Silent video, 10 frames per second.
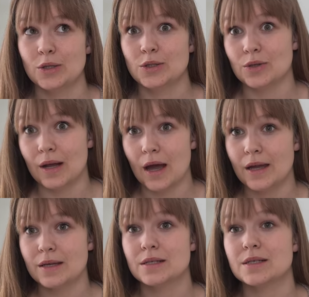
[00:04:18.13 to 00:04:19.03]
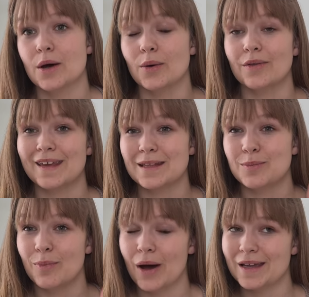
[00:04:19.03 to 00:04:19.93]
July, so that
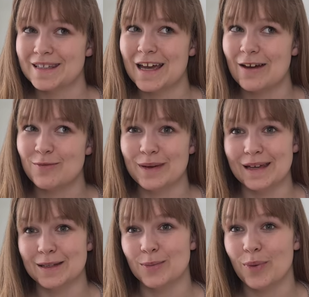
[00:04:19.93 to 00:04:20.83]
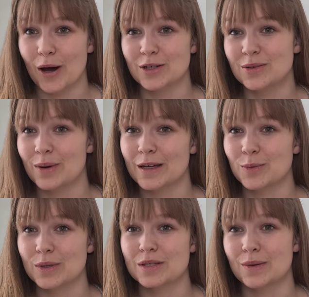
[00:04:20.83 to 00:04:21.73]
might have been part of why it
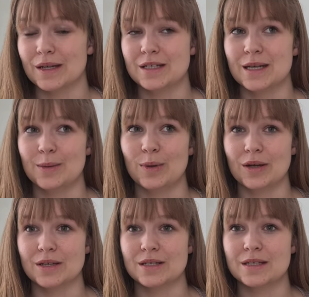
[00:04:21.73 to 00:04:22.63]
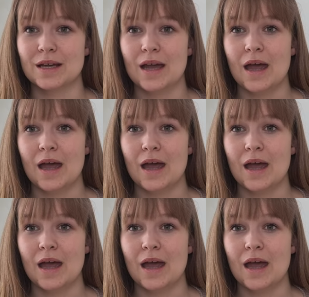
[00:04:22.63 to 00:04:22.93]
was so itchy, because